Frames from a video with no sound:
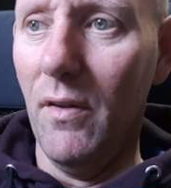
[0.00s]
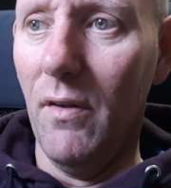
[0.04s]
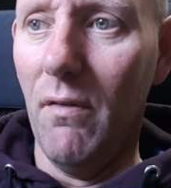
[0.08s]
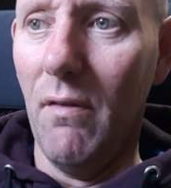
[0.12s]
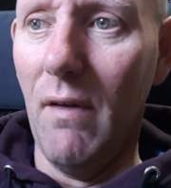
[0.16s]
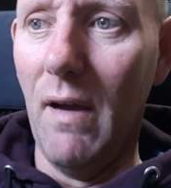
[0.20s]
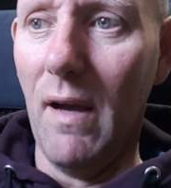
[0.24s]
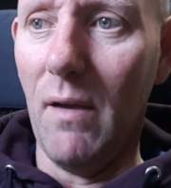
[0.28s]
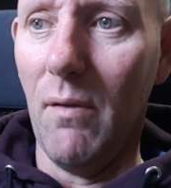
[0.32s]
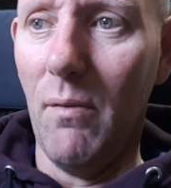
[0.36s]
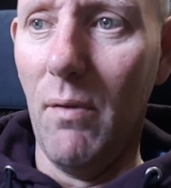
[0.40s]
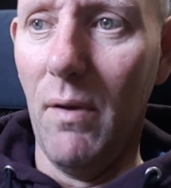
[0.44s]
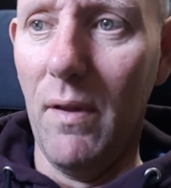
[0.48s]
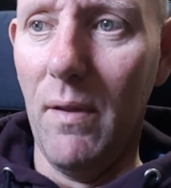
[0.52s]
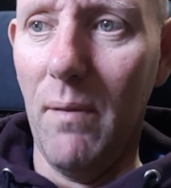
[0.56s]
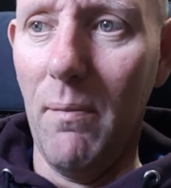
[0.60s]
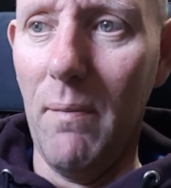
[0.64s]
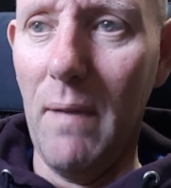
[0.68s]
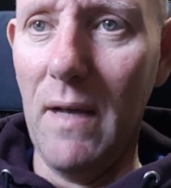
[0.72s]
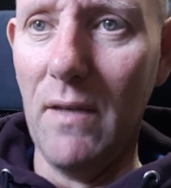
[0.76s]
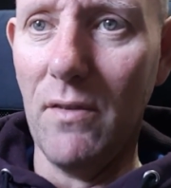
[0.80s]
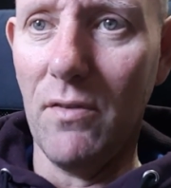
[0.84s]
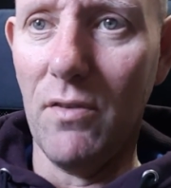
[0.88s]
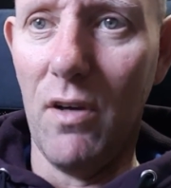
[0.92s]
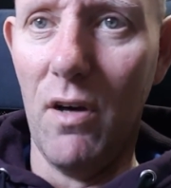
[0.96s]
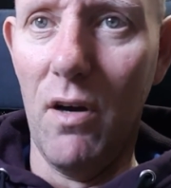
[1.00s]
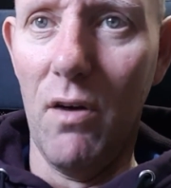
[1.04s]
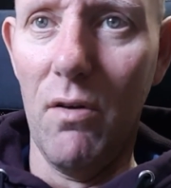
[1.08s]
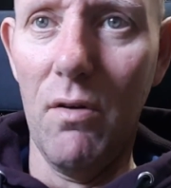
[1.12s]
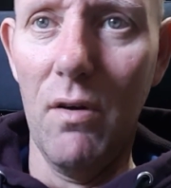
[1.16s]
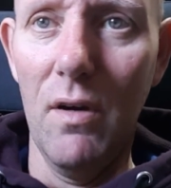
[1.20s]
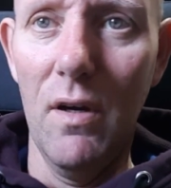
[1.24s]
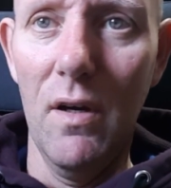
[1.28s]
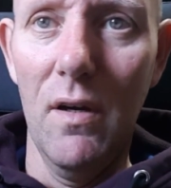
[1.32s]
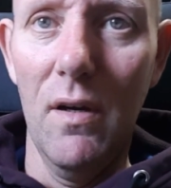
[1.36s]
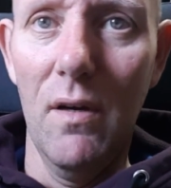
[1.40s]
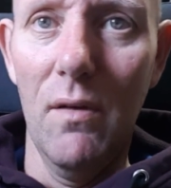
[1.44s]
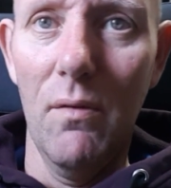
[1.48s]
rack where the mats go,
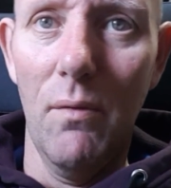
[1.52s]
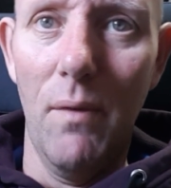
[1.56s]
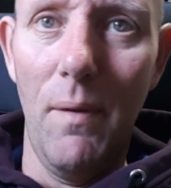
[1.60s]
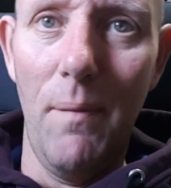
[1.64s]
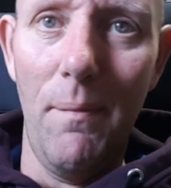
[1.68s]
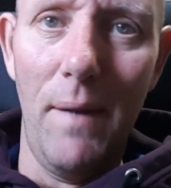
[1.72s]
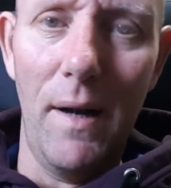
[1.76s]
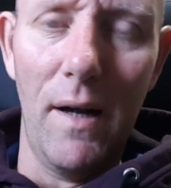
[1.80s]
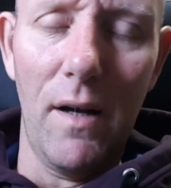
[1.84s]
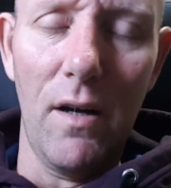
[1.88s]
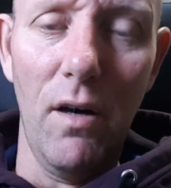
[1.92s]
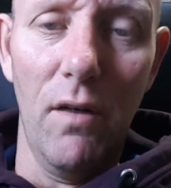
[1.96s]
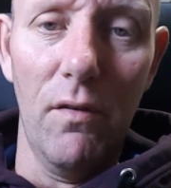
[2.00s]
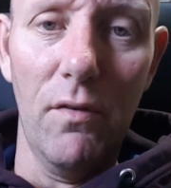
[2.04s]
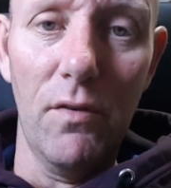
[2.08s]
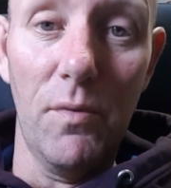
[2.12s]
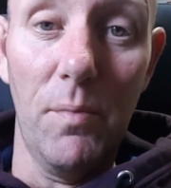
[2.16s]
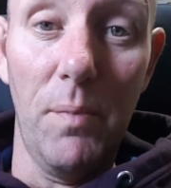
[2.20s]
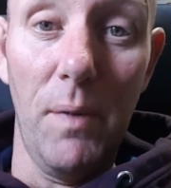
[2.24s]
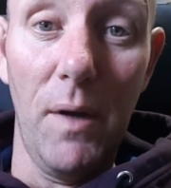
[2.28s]
went back over to